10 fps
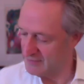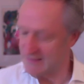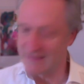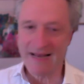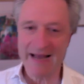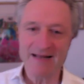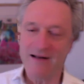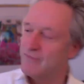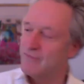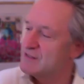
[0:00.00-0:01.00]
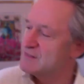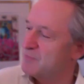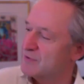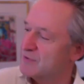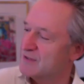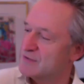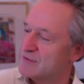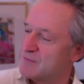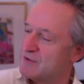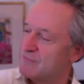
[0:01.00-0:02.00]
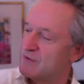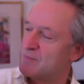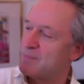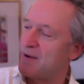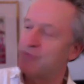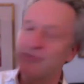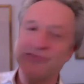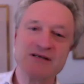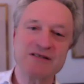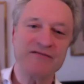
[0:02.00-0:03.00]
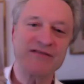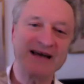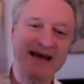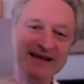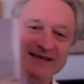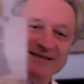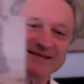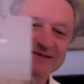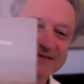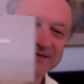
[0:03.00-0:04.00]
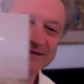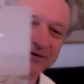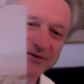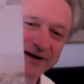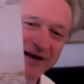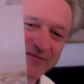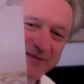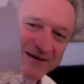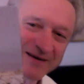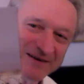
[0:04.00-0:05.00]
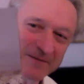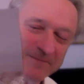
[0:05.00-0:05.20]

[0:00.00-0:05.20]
the title of this book, no, it's wonderful. The Boundaries of the Gaze, the one you gave me. Yeah.